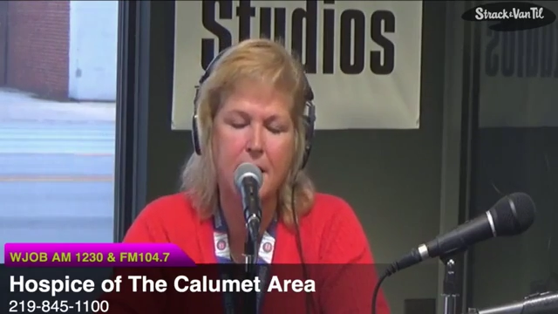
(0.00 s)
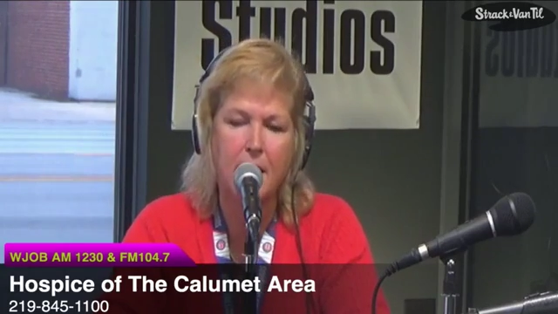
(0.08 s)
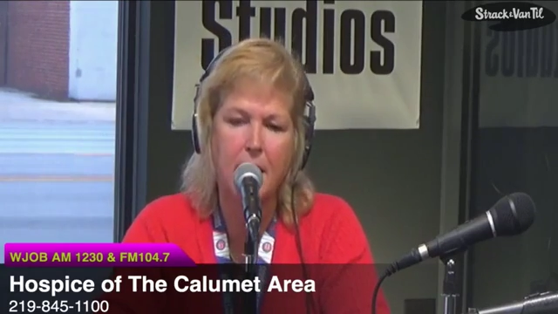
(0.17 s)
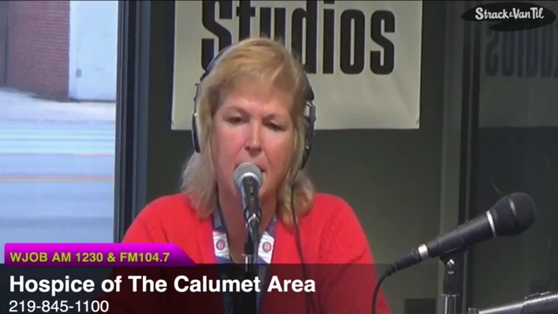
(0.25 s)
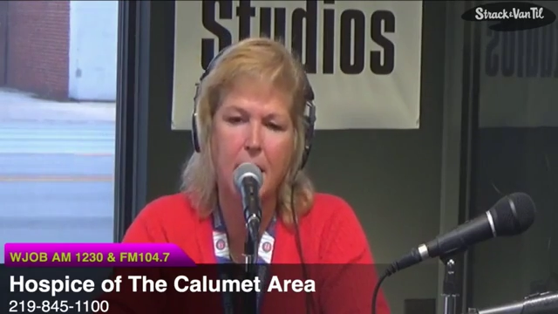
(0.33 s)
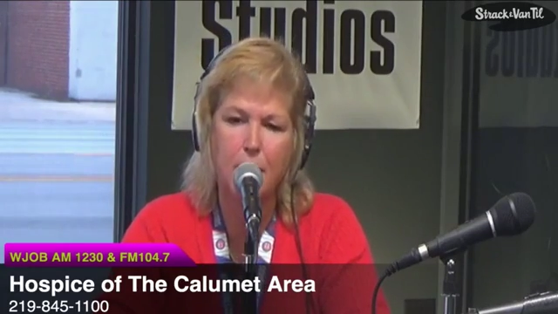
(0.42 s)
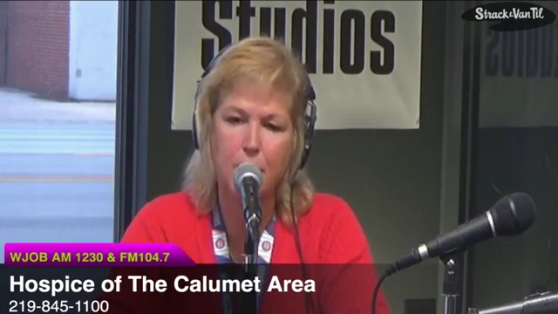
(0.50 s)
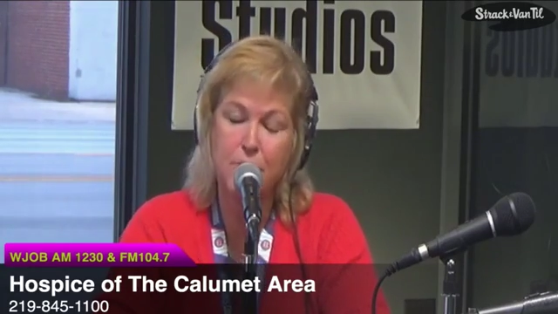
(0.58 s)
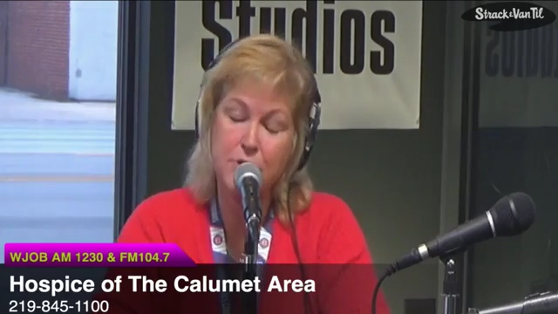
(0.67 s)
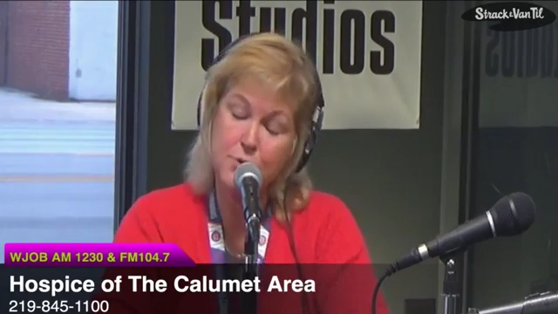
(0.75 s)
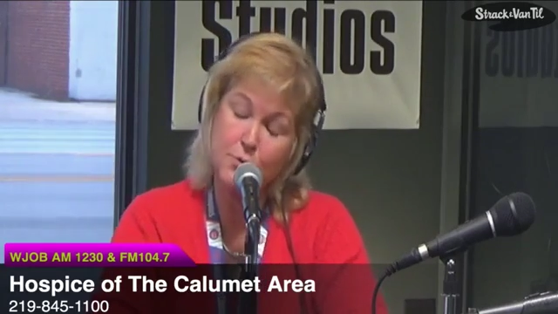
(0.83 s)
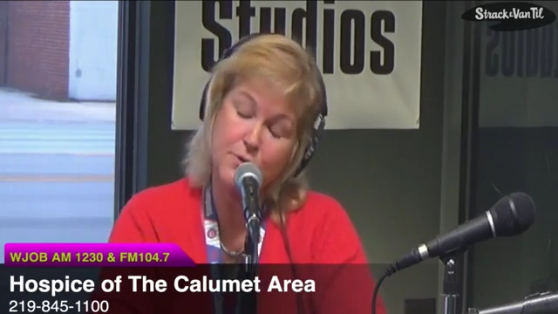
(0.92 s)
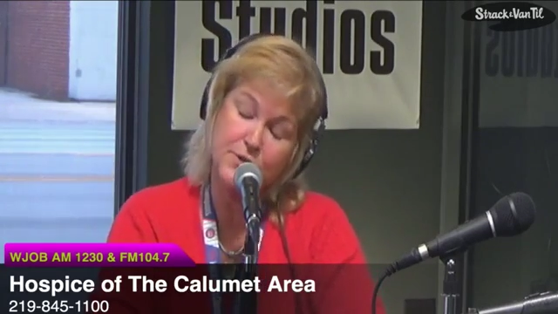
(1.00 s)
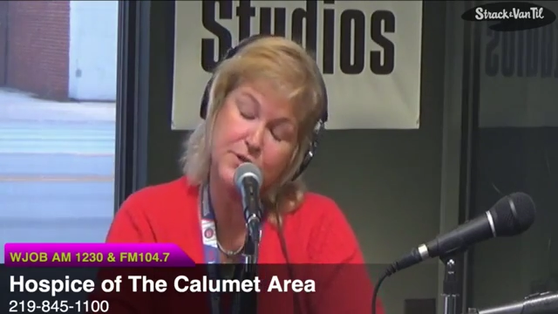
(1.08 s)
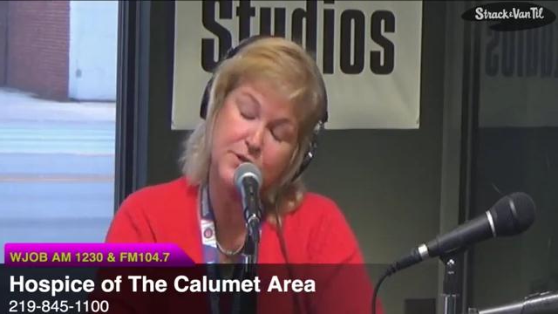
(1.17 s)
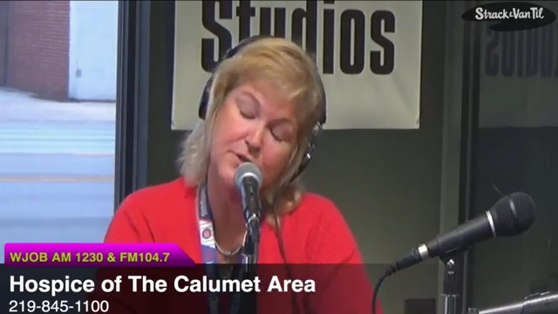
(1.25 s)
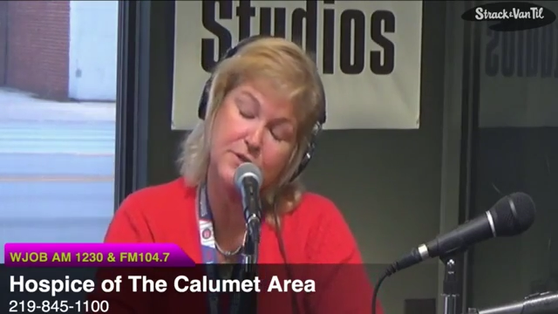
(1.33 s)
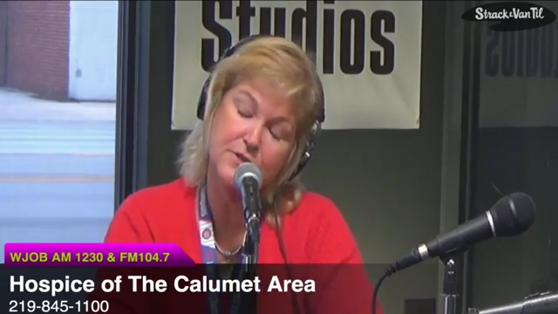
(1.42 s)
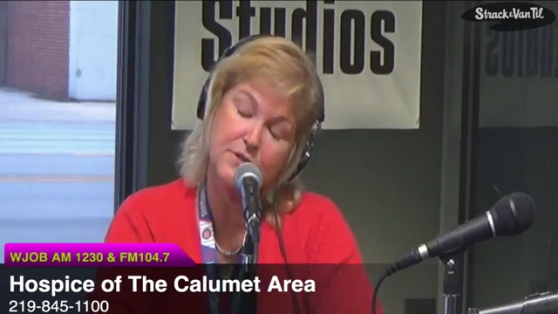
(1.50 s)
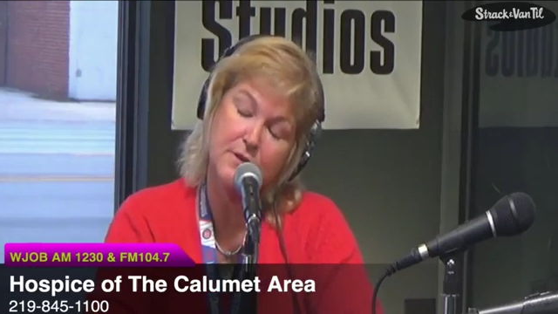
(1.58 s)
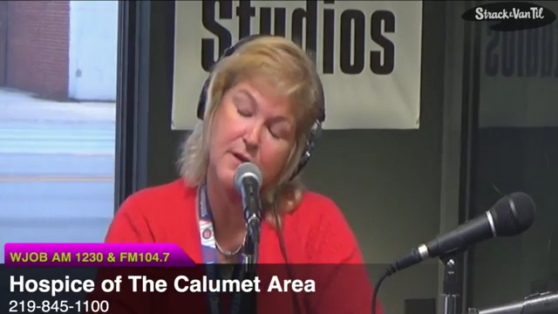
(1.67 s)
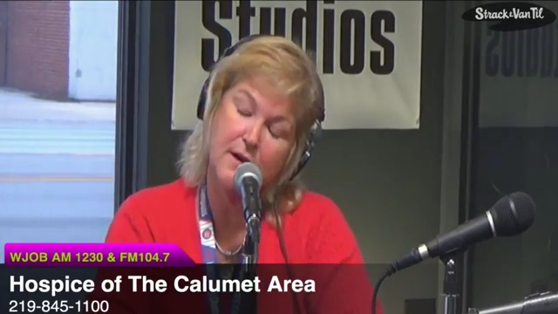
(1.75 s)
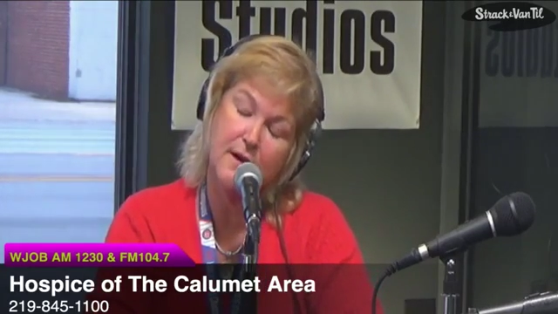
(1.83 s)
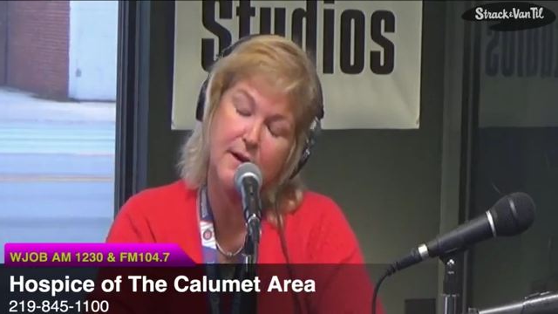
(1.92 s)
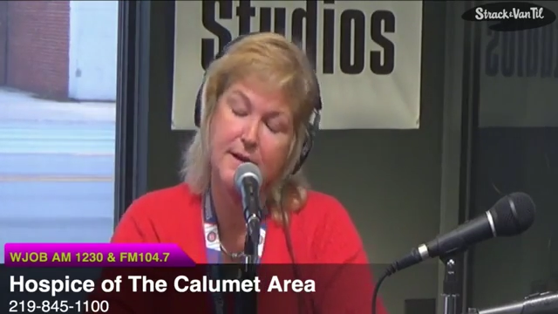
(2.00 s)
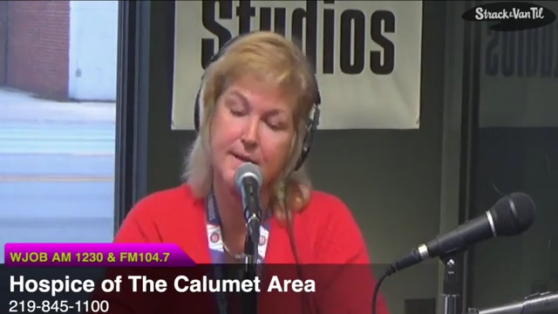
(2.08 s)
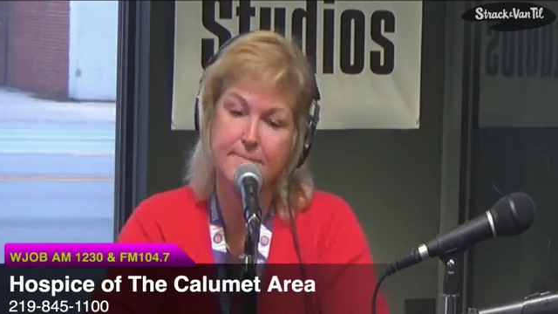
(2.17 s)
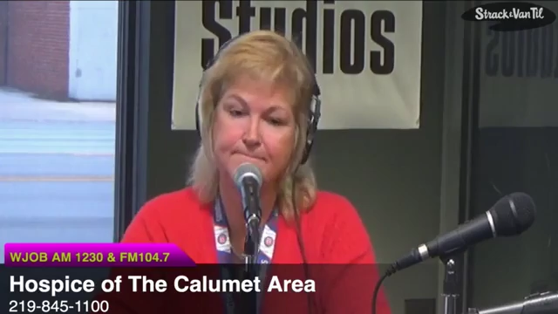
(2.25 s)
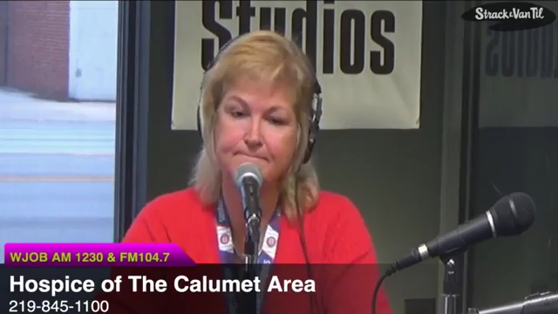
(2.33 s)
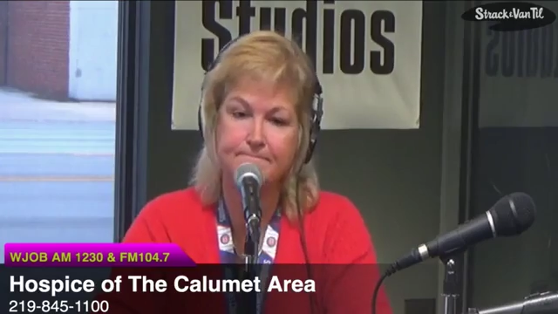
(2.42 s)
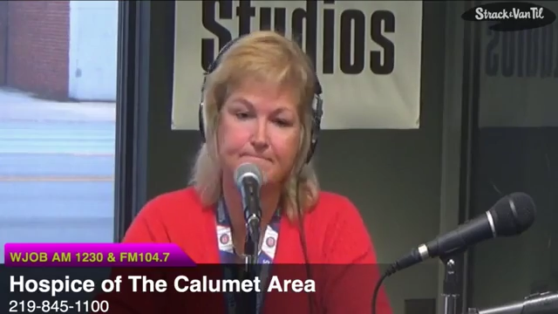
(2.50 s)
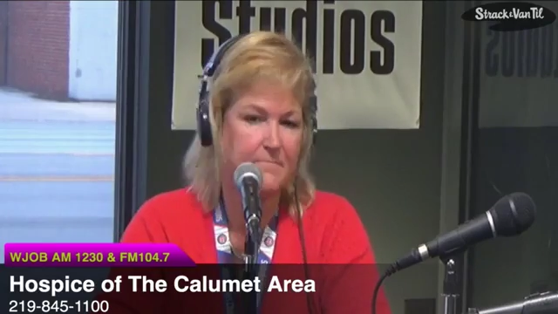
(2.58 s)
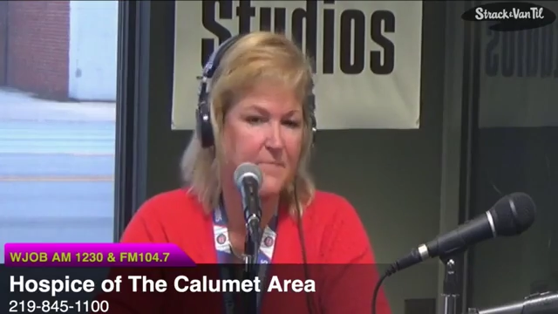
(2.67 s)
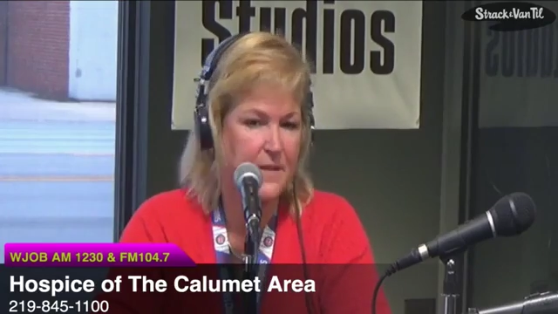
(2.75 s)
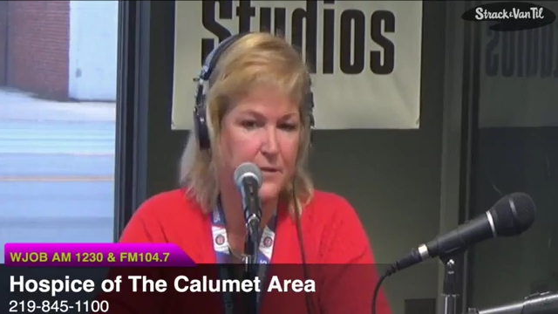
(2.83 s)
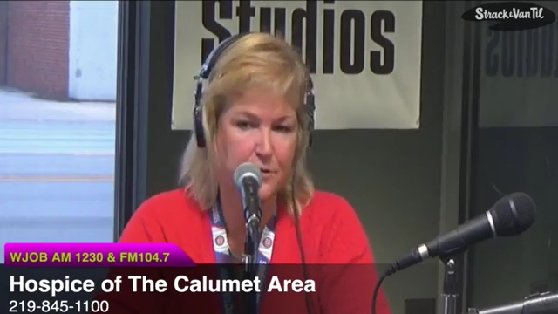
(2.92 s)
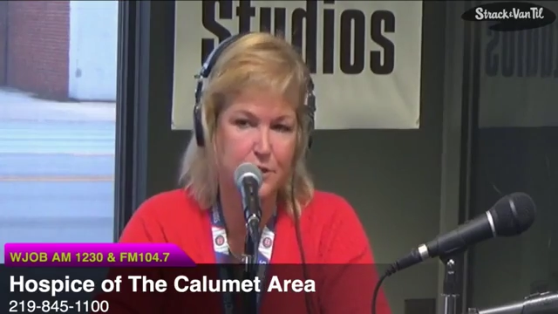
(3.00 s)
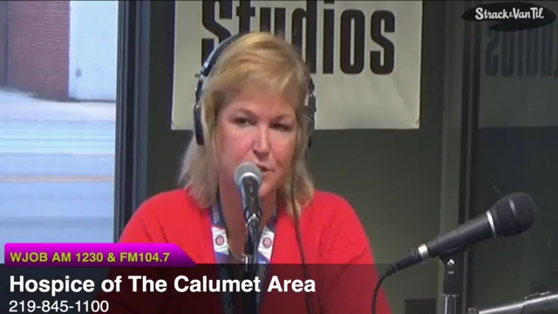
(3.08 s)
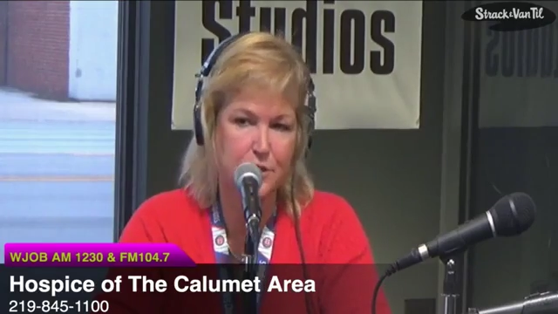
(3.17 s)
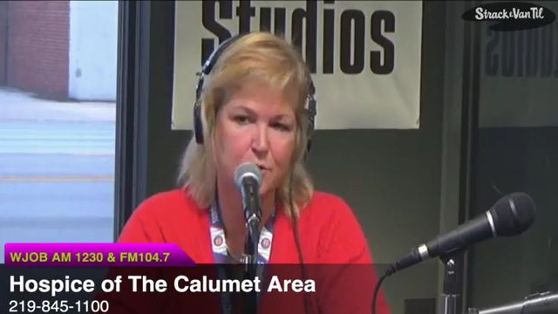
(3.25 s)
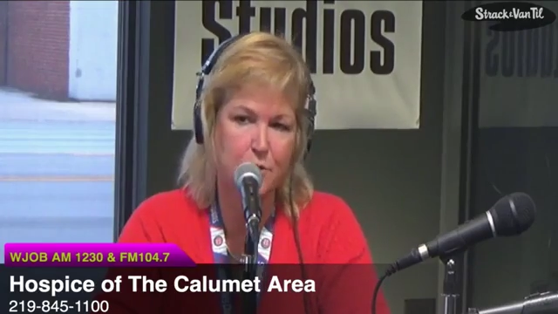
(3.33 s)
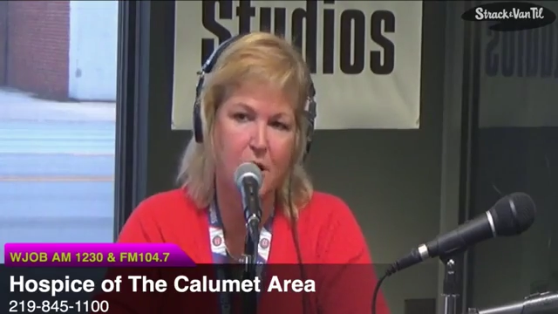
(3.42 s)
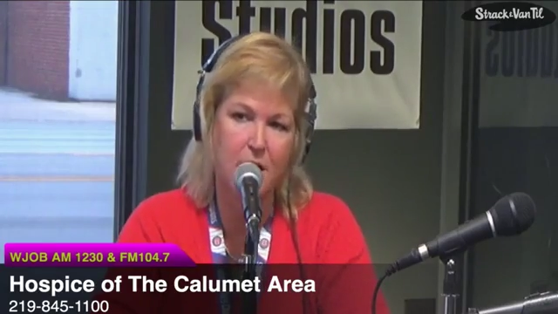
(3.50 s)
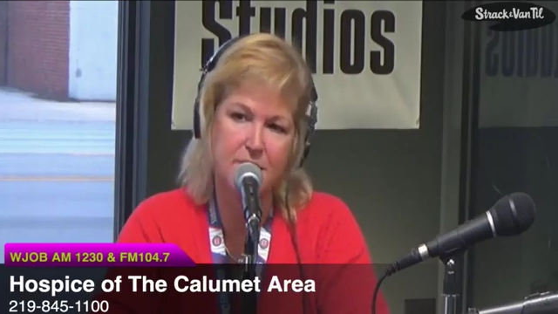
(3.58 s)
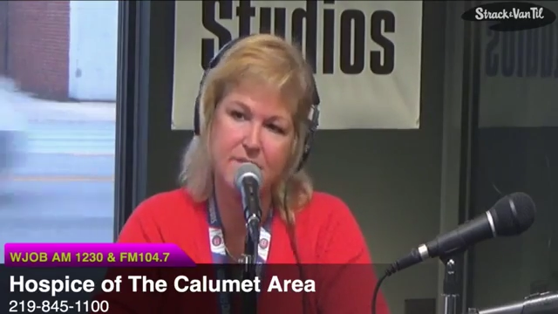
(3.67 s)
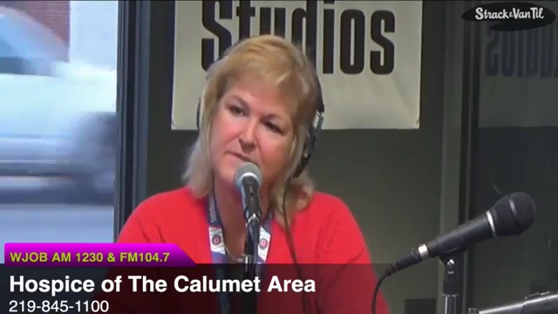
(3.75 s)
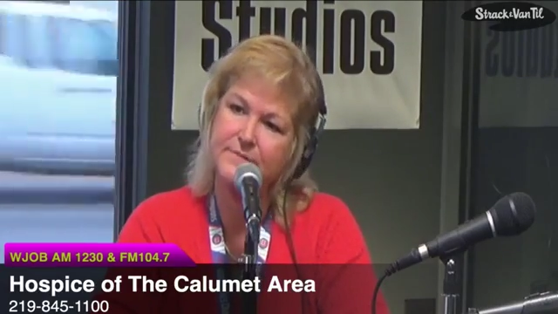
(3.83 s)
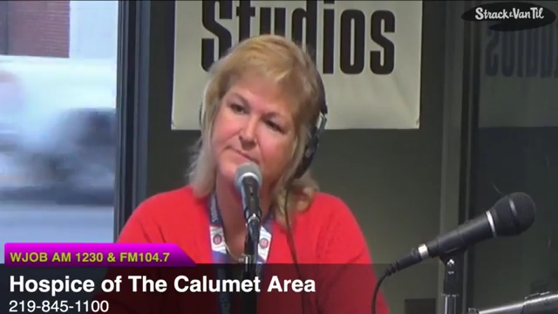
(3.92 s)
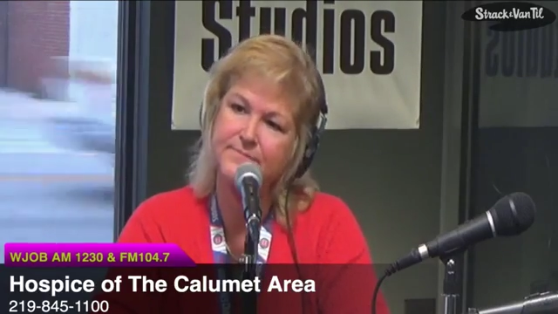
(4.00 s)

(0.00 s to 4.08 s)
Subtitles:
resources, there is no cost.